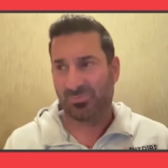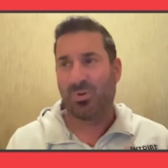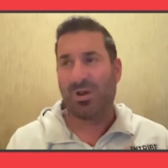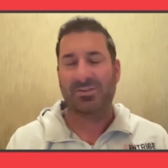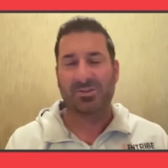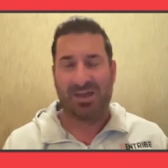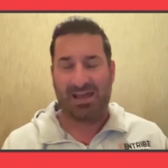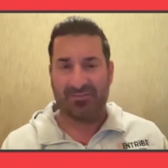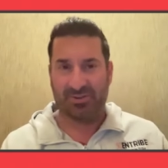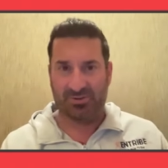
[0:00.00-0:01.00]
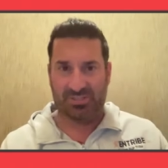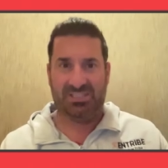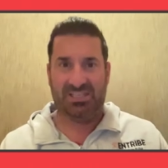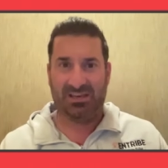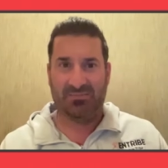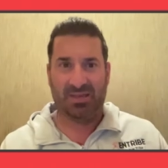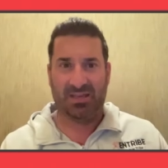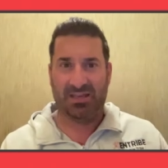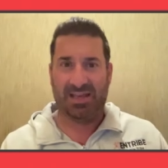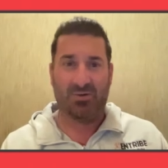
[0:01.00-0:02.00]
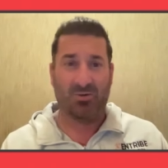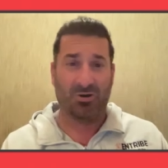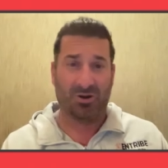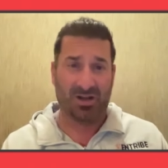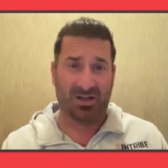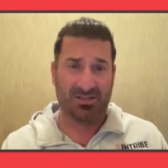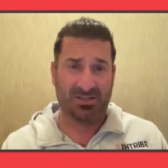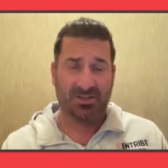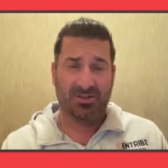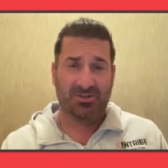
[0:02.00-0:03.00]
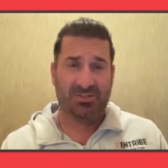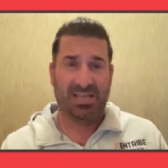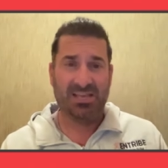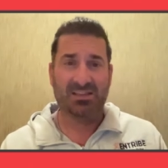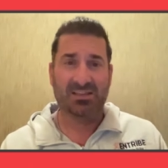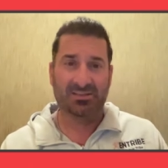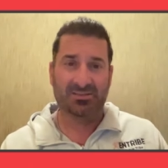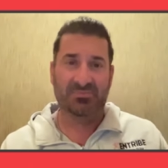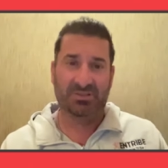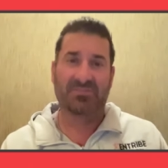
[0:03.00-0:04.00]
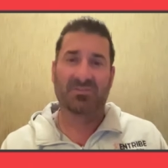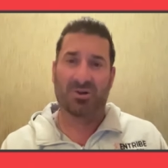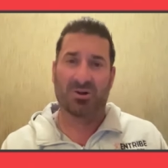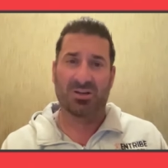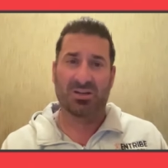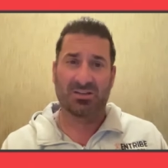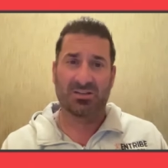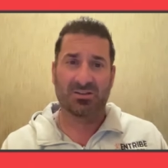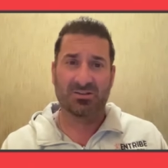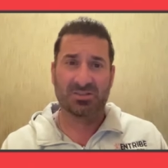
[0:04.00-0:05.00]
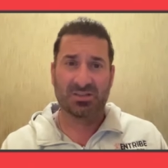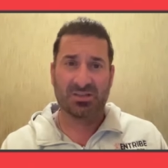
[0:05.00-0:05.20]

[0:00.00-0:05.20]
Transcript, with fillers: whether you have a UGC campaign now or not, take a little bit of your marketing dollars